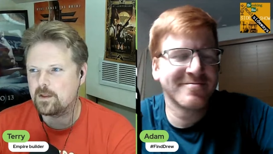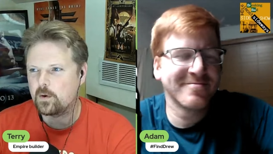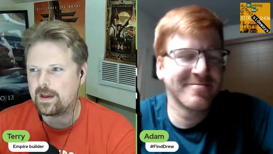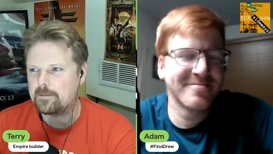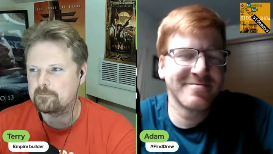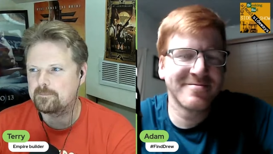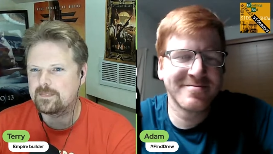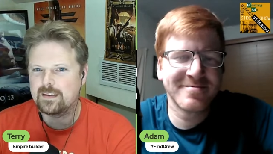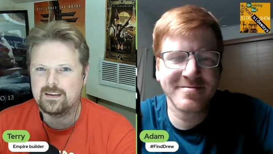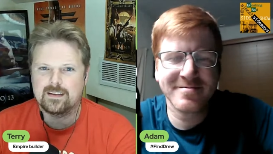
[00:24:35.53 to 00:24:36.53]
Speaker 1: Okay.
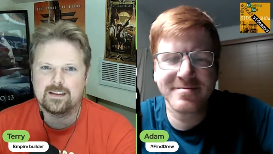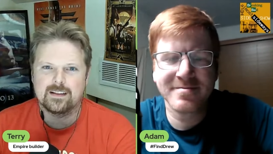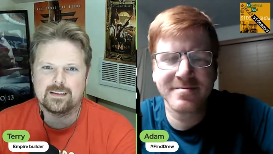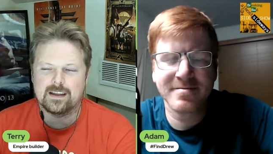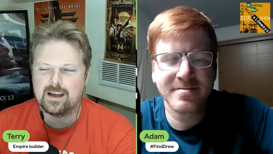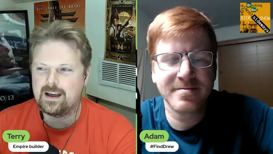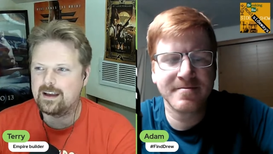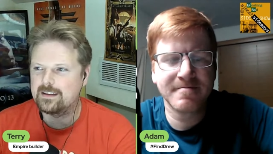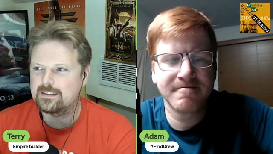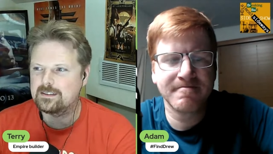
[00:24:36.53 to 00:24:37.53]
Well,
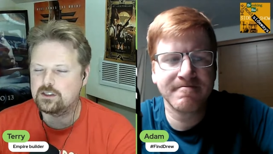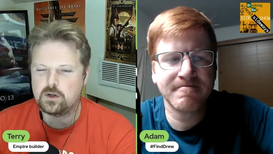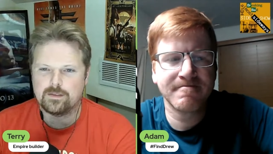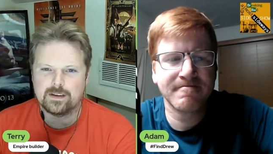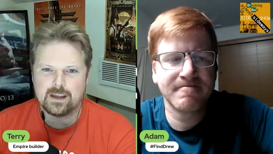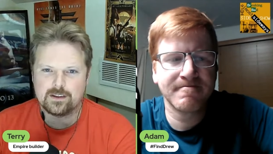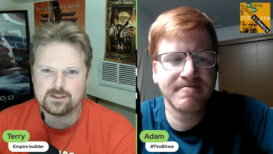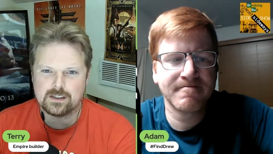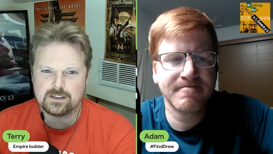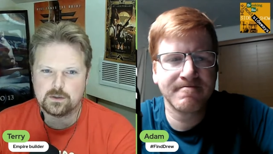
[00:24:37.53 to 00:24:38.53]
uh, did you have any other
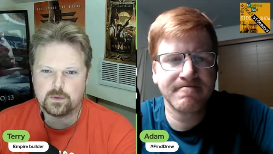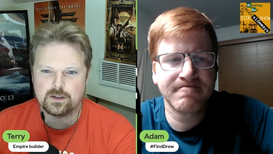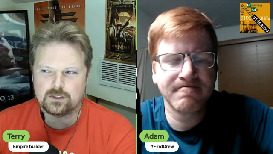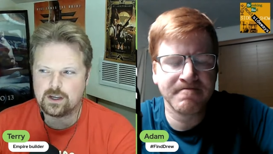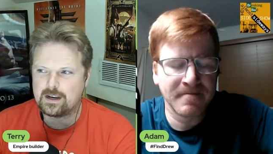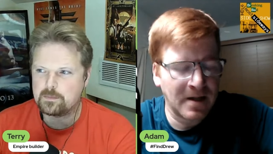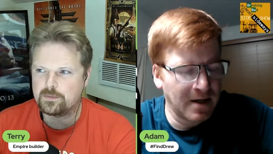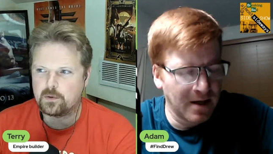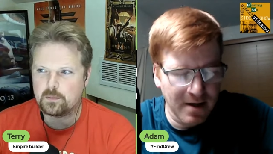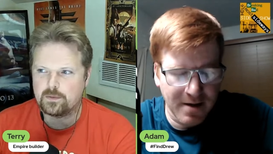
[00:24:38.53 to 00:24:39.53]
scenes you wanted to shout out
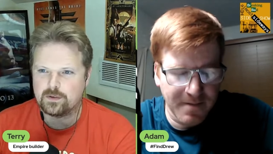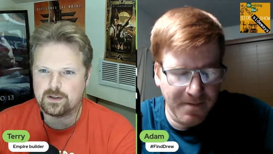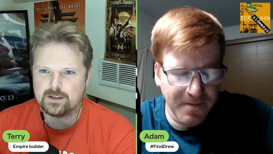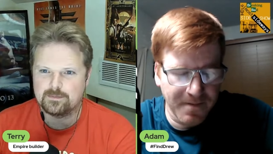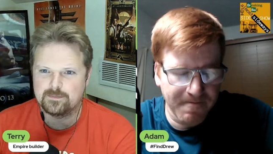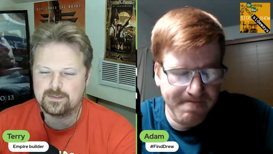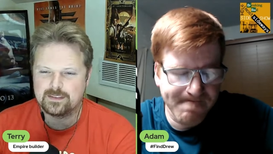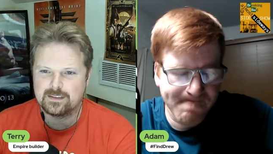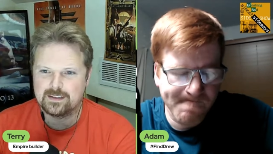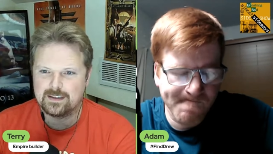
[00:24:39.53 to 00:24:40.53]
before we move on?
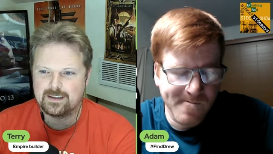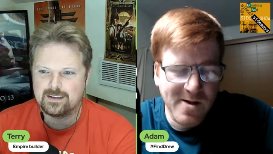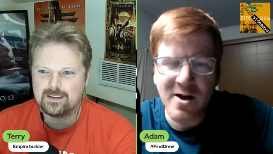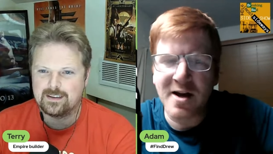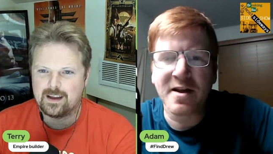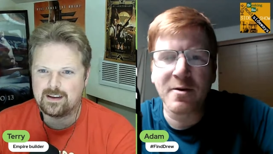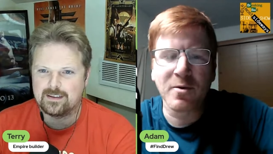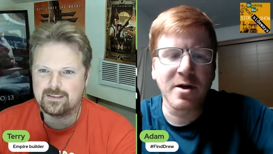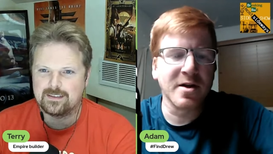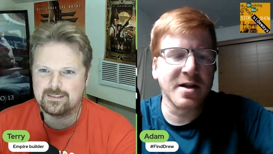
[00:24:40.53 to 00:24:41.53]
Speaker 2: No, I think we're
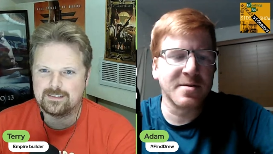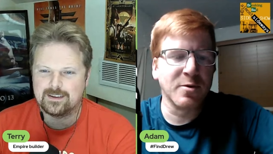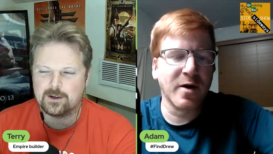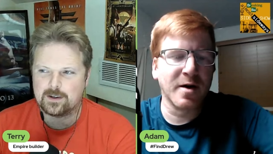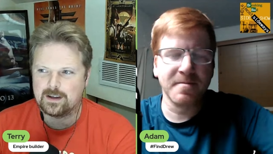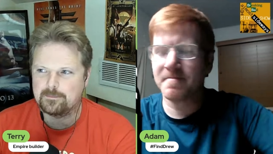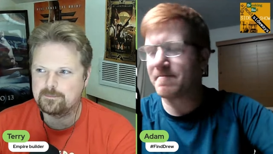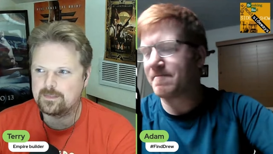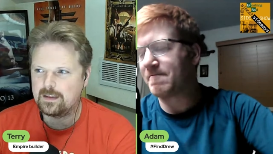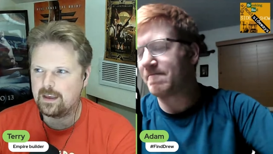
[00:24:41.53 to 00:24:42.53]
good. Let's move on. Okay.
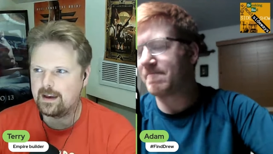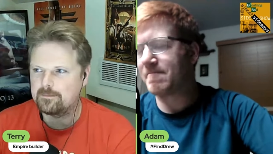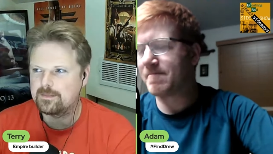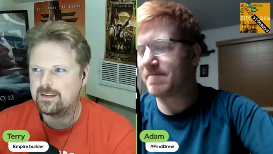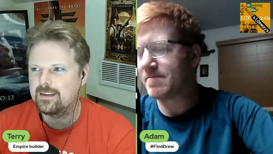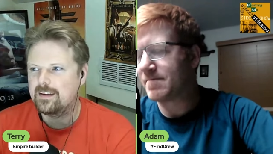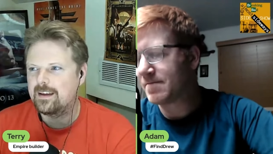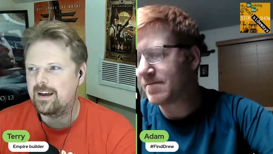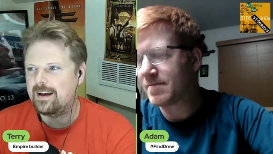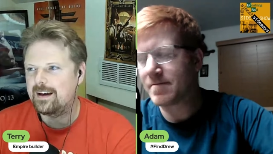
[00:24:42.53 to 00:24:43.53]
Speaker 1: Yeah.
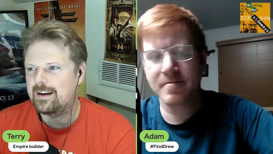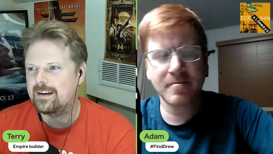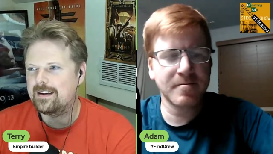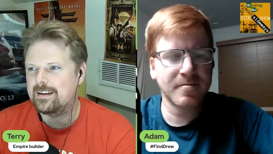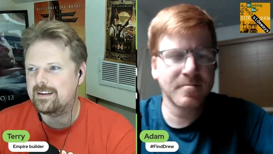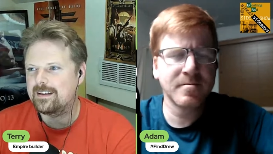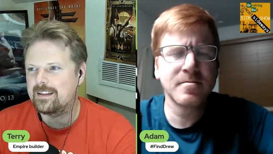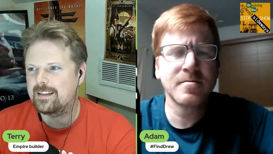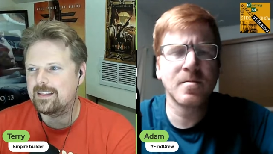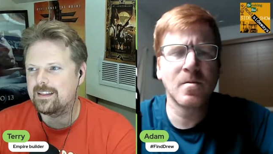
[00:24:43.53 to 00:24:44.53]
Uh,
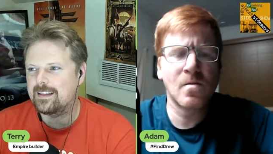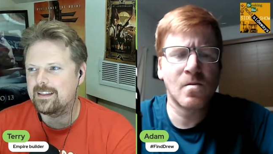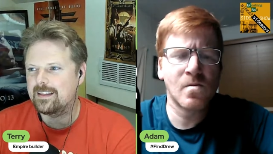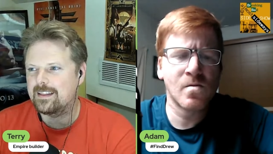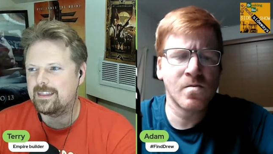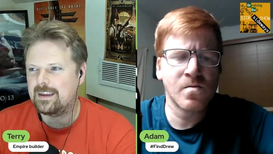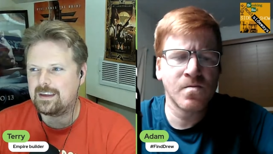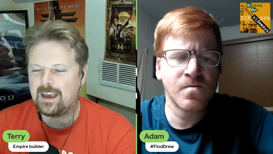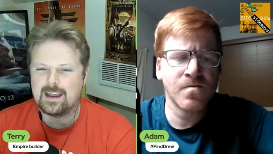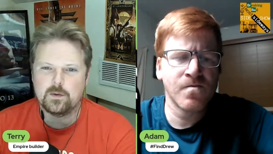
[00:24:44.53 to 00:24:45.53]
the
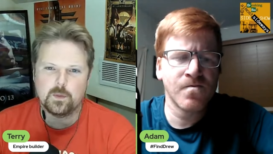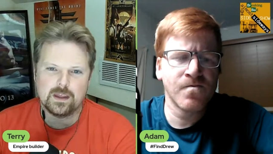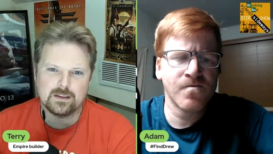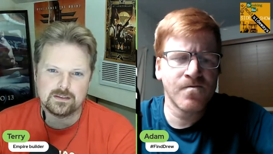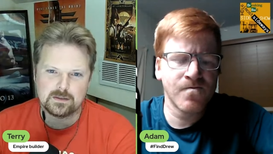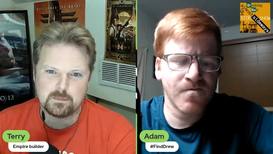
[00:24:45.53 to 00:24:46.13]
Ken wins